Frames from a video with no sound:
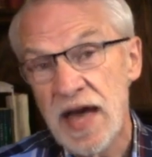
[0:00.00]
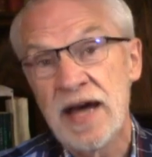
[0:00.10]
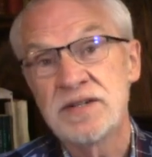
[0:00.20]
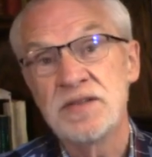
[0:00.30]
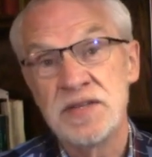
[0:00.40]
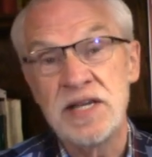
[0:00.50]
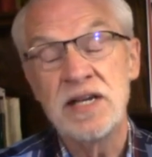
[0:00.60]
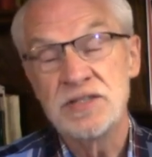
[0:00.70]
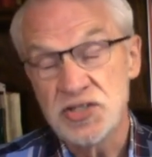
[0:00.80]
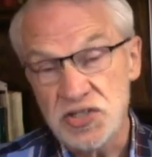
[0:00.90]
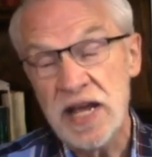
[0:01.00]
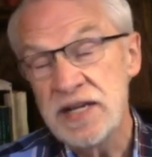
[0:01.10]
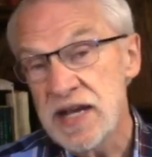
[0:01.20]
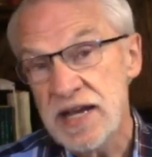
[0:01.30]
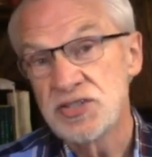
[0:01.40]
that the
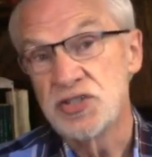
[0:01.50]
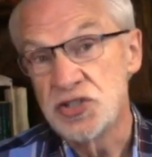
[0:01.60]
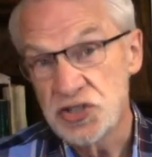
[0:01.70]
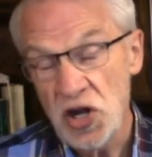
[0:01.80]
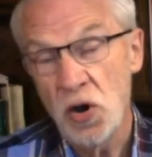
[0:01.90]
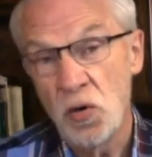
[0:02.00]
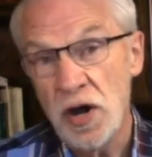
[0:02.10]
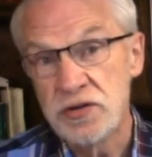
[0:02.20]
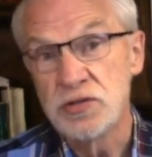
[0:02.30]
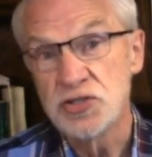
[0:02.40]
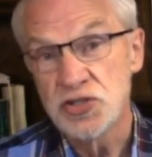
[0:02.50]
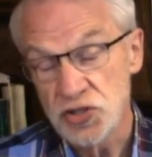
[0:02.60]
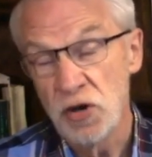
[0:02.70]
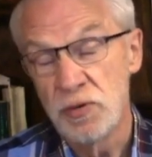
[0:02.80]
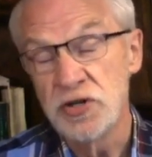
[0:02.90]
state has to show under
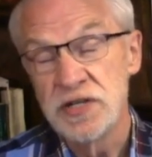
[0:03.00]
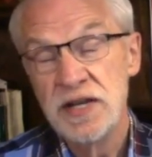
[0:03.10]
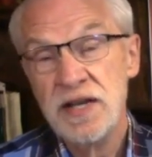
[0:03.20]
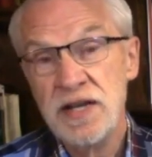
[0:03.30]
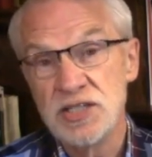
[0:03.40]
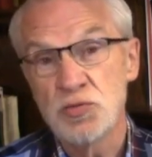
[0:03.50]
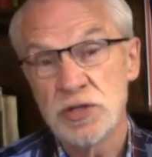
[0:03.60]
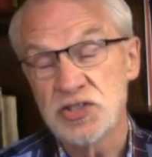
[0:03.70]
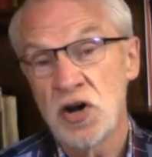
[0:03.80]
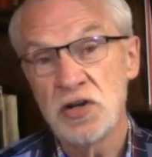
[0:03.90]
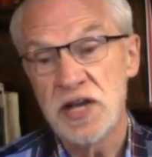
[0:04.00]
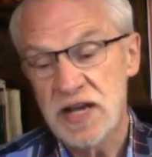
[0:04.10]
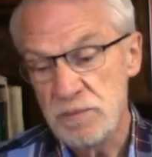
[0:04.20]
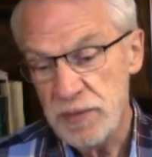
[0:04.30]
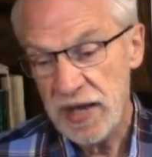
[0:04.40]
Sherbert is what's called a
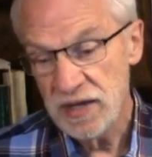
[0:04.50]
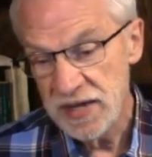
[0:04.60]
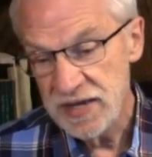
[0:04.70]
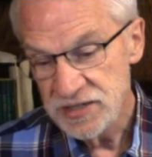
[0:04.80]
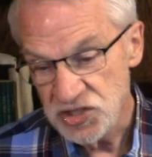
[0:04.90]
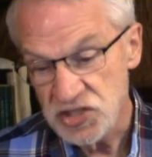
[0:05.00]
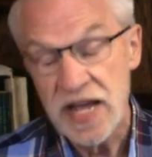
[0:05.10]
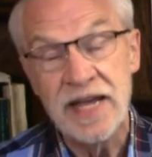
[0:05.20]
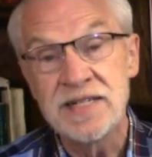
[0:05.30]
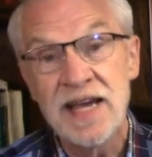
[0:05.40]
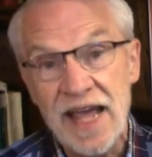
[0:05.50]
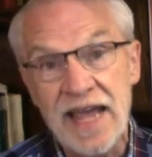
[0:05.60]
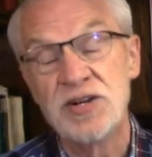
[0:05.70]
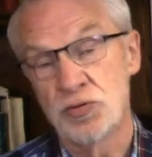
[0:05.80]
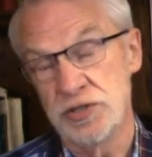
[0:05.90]
compelling state
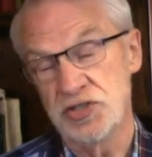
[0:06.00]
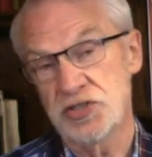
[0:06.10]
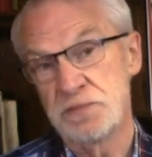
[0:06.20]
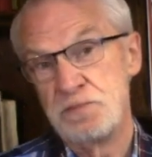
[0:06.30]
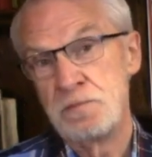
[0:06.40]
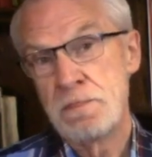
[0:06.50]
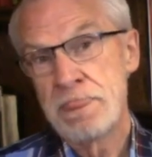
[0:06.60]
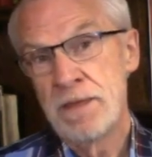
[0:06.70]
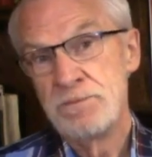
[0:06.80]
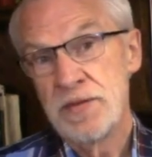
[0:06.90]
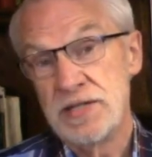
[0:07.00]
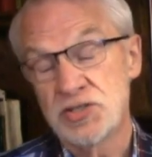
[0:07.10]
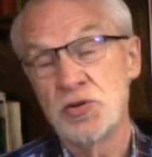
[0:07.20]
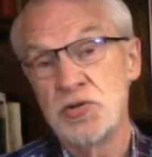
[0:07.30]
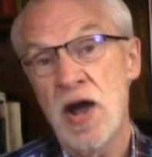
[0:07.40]
interest. And
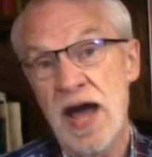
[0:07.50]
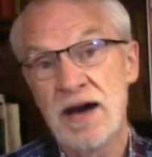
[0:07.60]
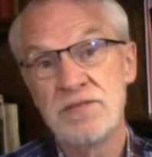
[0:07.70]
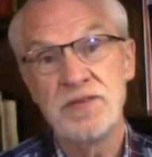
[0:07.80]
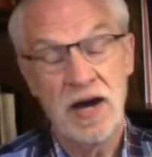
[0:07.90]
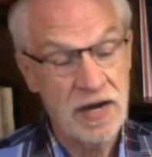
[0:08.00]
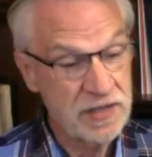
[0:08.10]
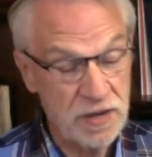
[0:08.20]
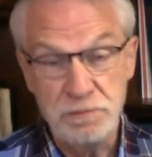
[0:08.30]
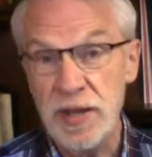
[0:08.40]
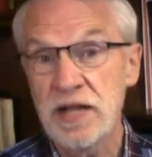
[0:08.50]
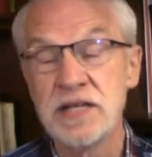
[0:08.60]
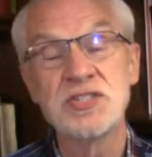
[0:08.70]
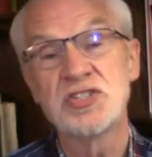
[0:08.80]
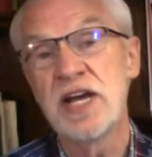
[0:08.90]
so you have a
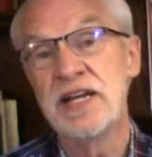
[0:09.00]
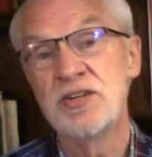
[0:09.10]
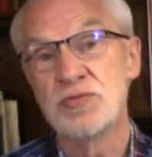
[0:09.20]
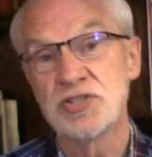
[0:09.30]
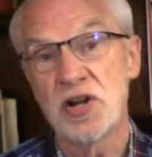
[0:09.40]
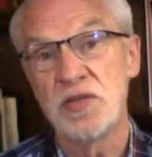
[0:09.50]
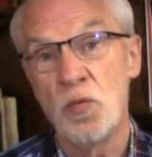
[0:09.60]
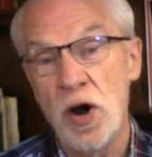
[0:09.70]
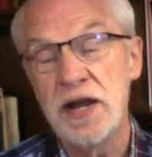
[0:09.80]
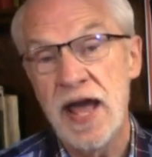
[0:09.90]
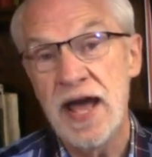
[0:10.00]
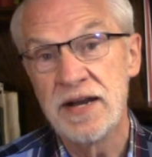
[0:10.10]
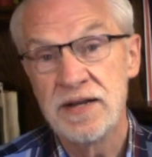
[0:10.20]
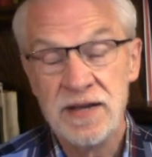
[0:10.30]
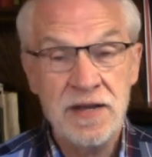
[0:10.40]
compelling state interest on the one
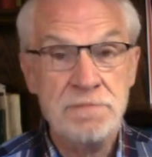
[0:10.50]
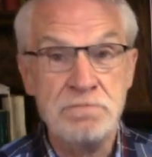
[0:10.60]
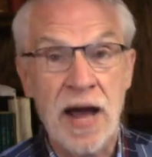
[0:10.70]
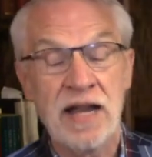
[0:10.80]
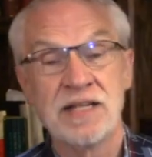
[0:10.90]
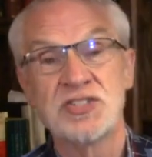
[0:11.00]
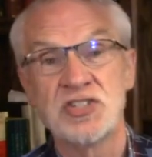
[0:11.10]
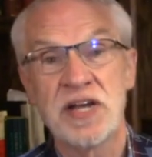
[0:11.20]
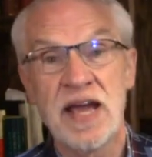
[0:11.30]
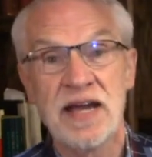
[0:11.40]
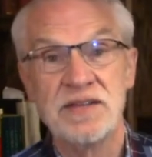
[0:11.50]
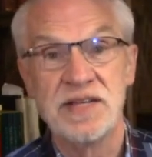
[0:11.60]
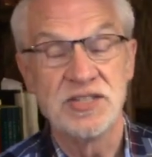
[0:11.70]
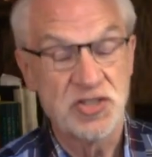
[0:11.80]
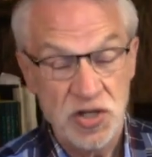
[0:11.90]
hand, balanced again
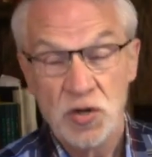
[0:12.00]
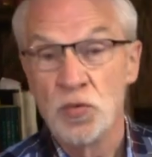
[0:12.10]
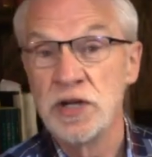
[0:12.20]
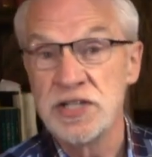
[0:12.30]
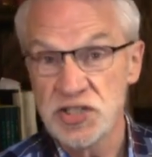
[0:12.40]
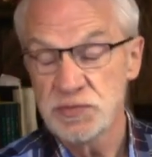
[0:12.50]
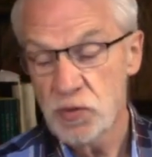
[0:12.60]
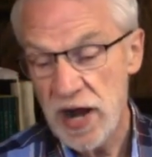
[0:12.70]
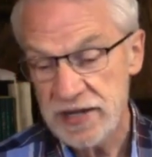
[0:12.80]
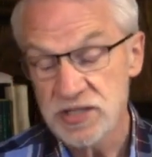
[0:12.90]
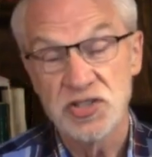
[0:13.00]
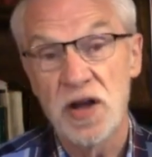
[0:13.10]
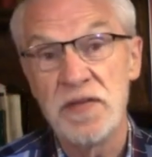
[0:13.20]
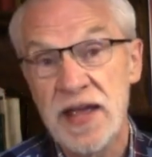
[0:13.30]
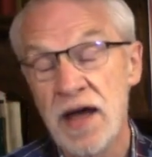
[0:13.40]
this religious practice
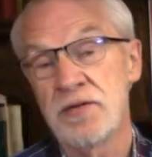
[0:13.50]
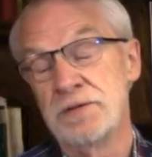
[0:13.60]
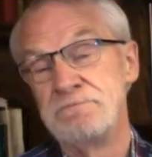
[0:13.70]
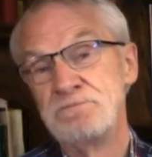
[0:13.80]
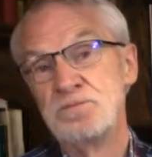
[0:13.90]
on the other.